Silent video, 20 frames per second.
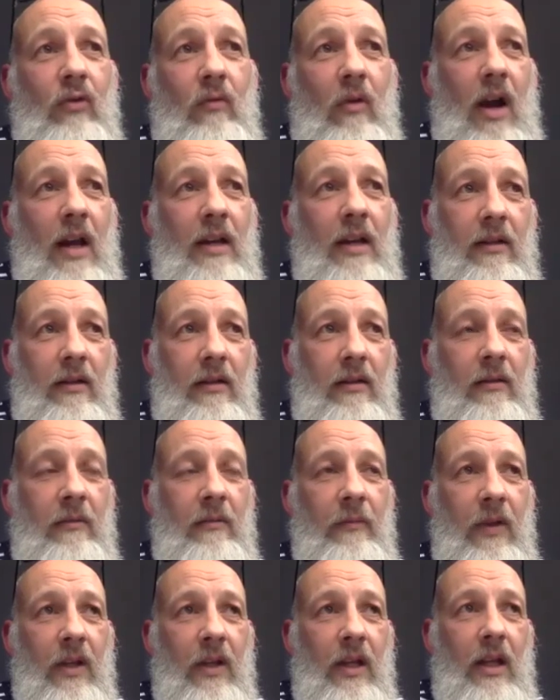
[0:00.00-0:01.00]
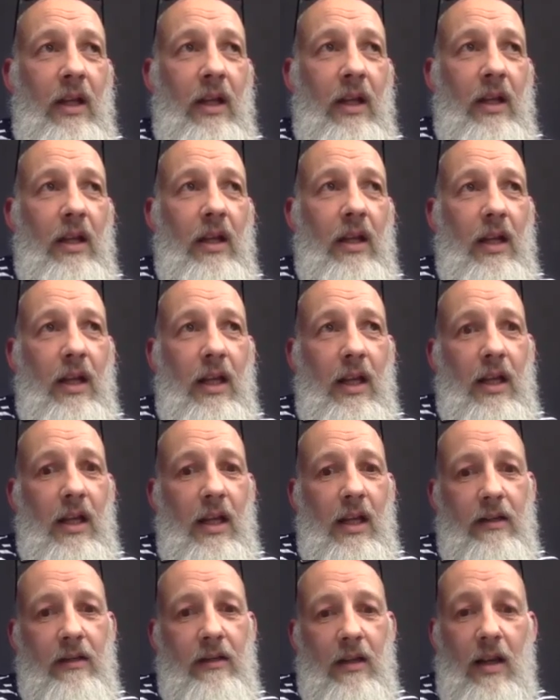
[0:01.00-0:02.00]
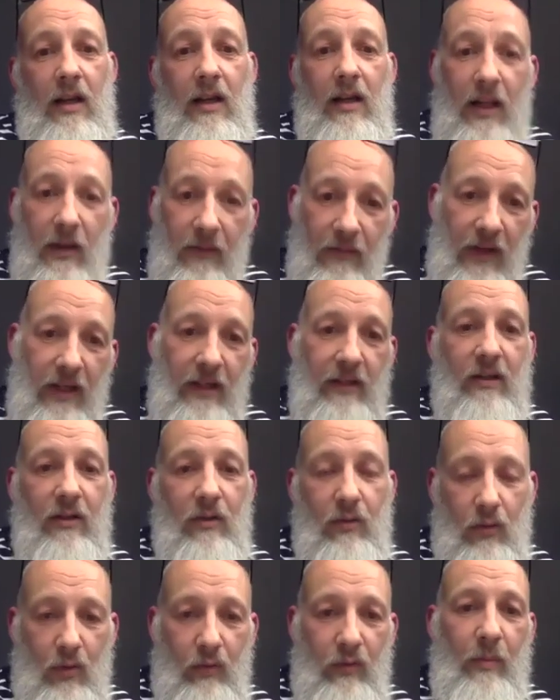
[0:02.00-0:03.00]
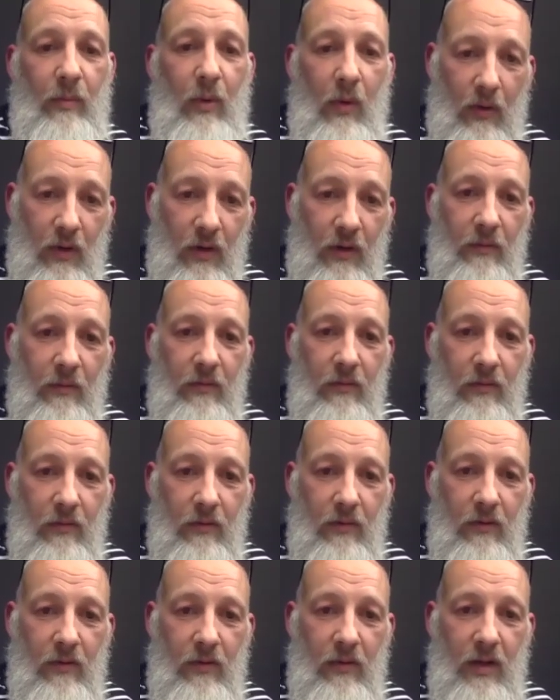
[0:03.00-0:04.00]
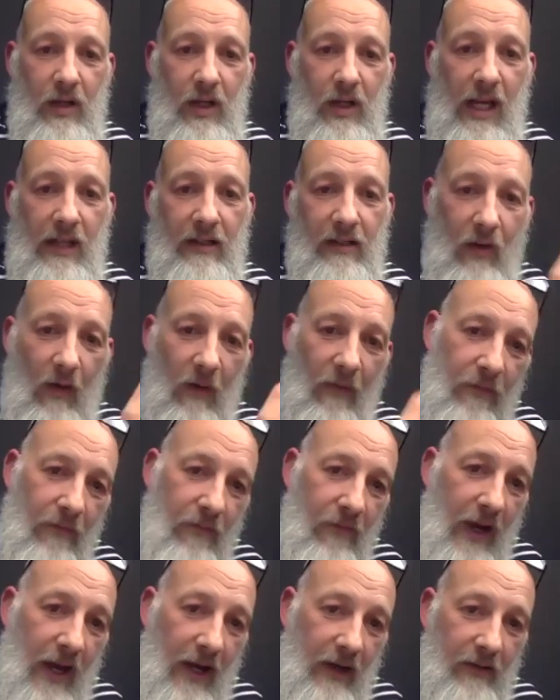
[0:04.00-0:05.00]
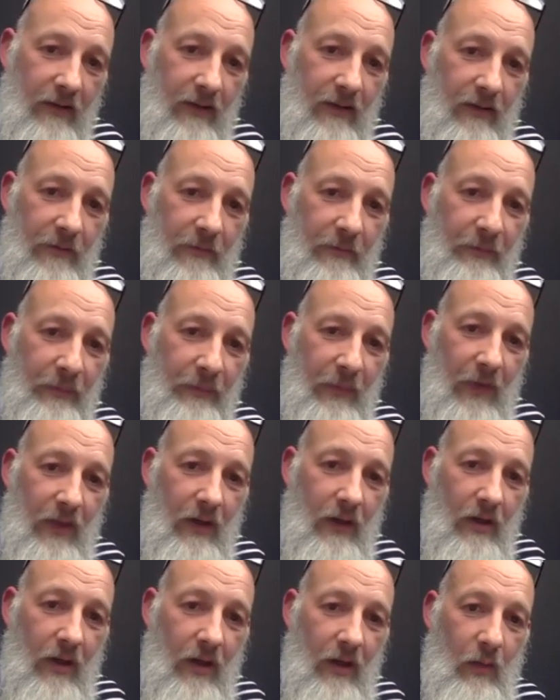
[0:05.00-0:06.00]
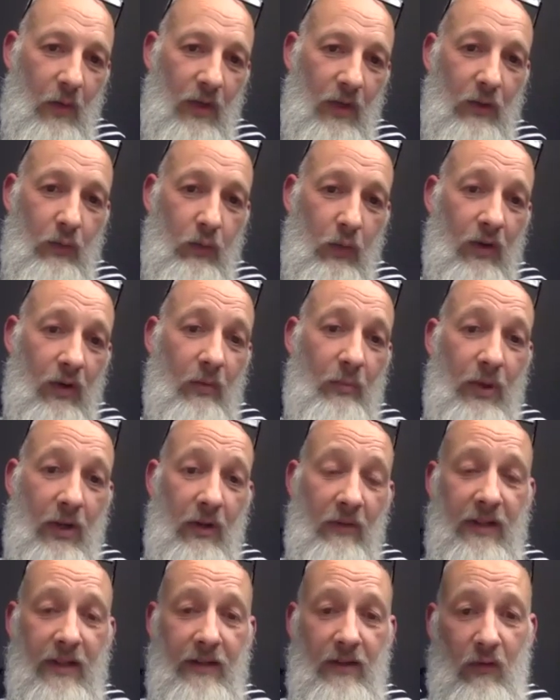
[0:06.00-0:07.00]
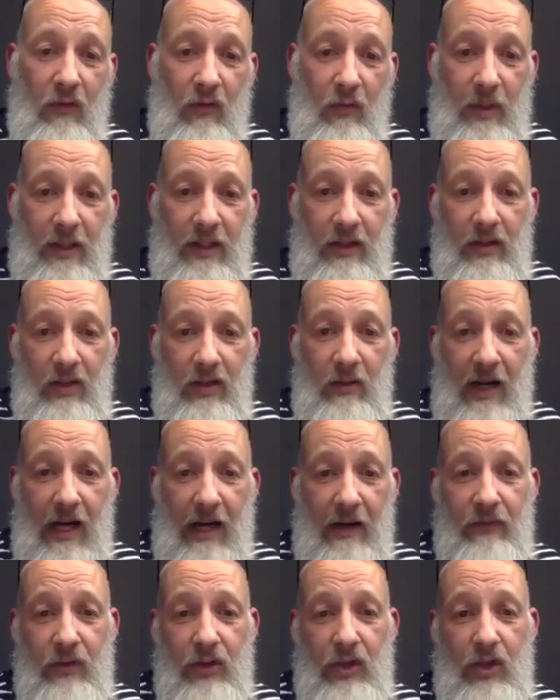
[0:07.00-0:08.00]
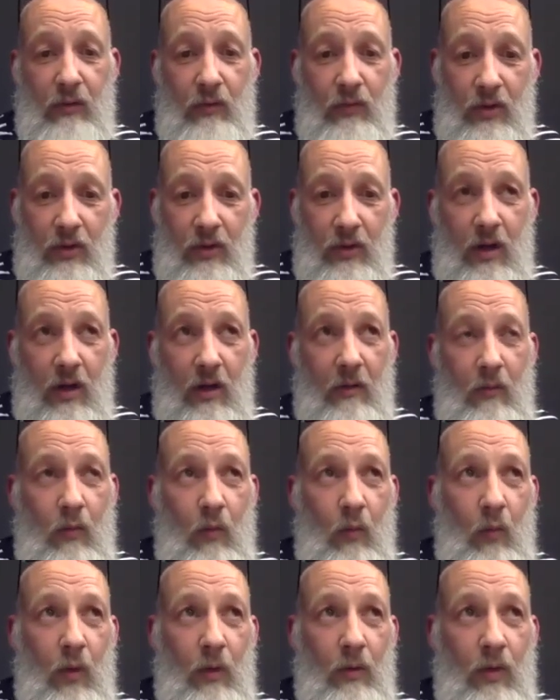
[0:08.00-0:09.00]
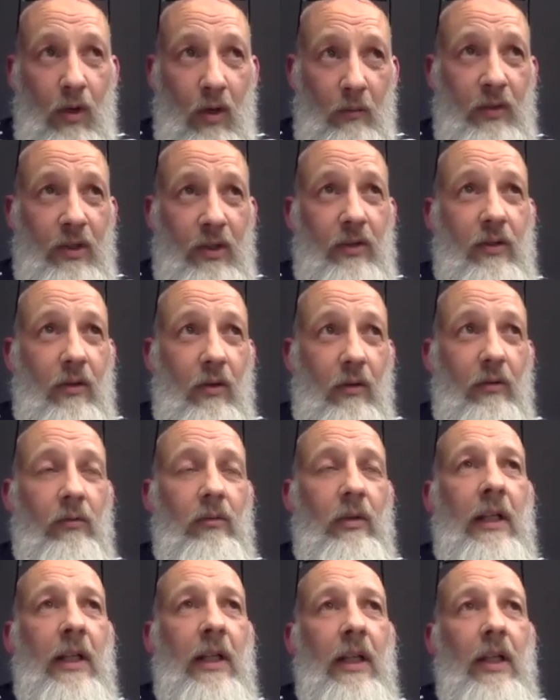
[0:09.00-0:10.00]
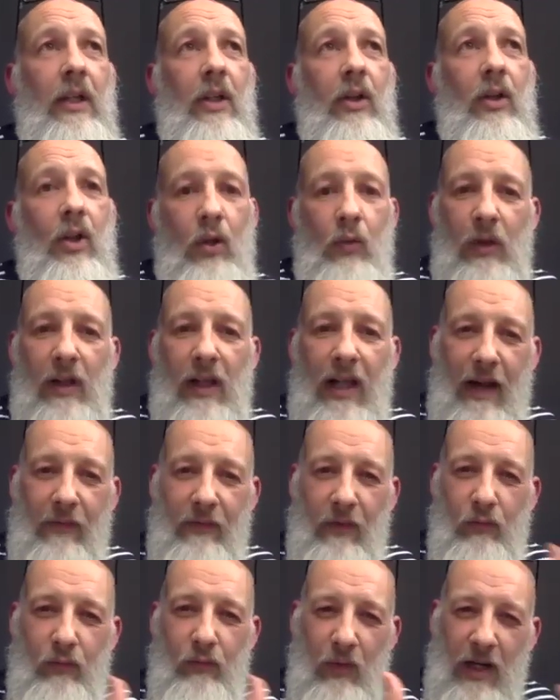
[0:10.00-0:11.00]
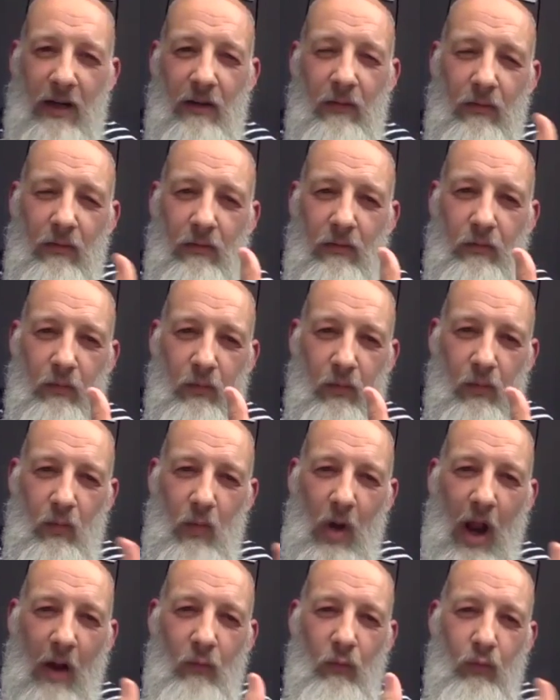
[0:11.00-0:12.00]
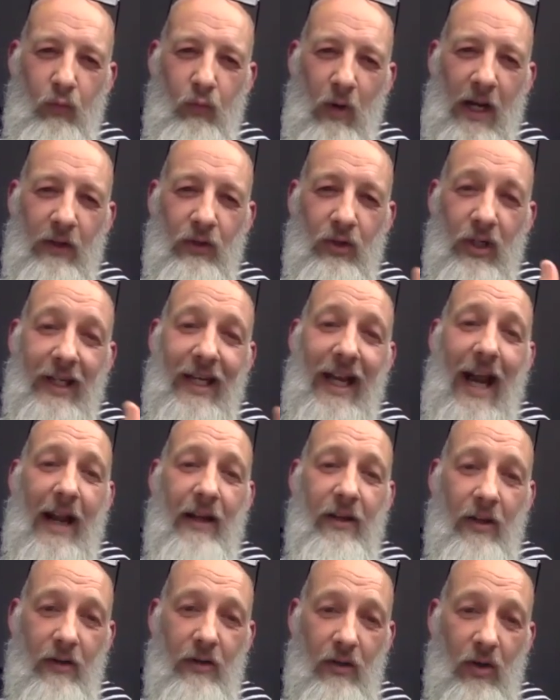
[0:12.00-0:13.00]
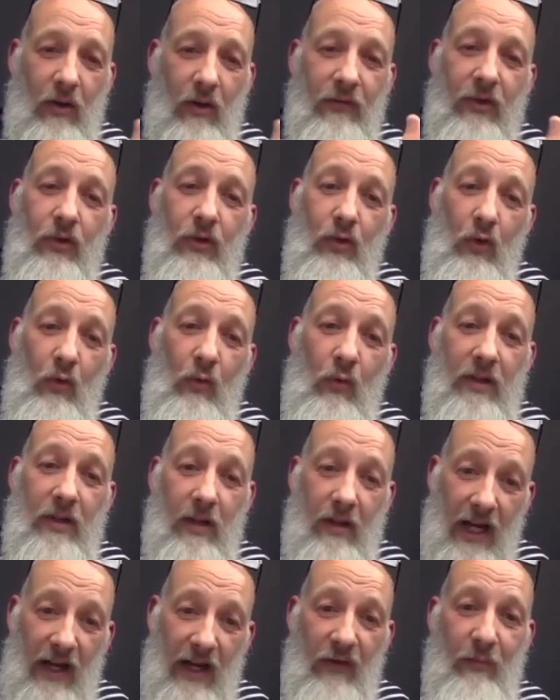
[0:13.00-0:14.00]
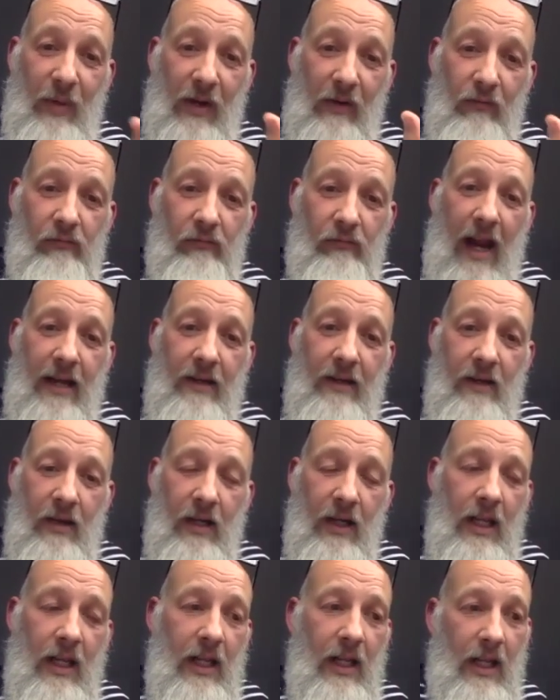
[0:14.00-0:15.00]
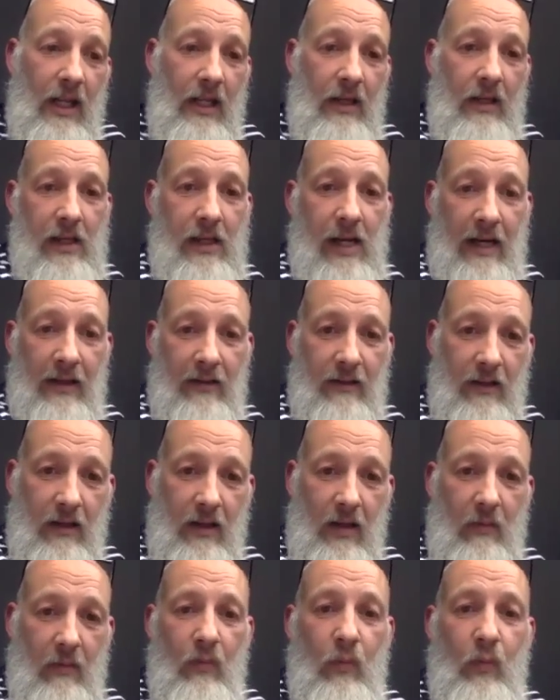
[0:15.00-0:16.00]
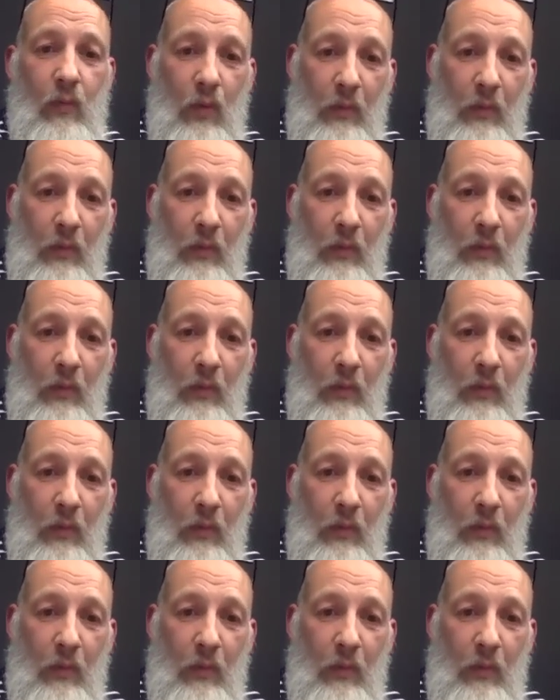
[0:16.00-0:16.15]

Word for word: Island is a living storybook. It's not fixed, which is one of the beauties of it because you have children that will come to school who will have a real like rich canon of stories that they've been read yeah. Next to them will